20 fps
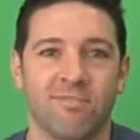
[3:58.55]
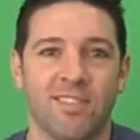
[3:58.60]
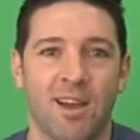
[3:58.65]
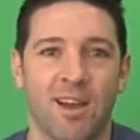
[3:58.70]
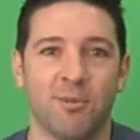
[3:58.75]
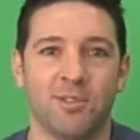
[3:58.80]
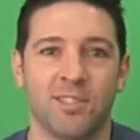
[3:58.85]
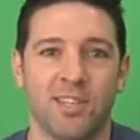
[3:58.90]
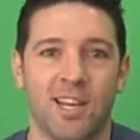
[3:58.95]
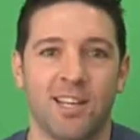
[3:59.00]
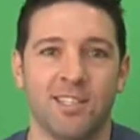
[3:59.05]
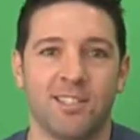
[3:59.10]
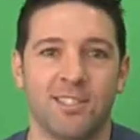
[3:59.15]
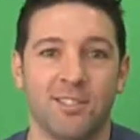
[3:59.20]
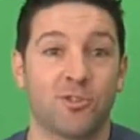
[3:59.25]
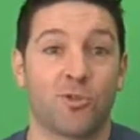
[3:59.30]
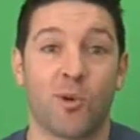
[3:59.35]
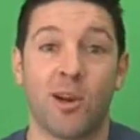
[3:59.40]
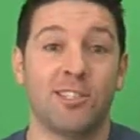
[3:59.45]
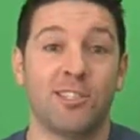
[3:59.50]
That was nice.
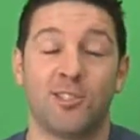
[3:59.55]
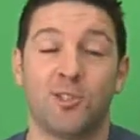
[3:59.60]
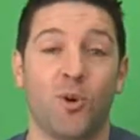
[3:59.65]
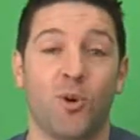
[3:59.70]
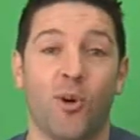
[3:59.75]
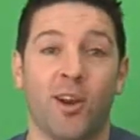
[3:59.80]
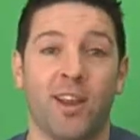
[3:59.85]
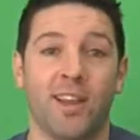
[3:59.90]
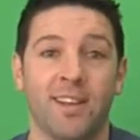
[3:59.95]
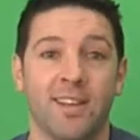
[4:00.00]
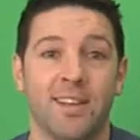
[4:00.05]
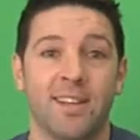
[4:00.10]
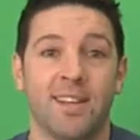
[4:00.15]
It's a great story.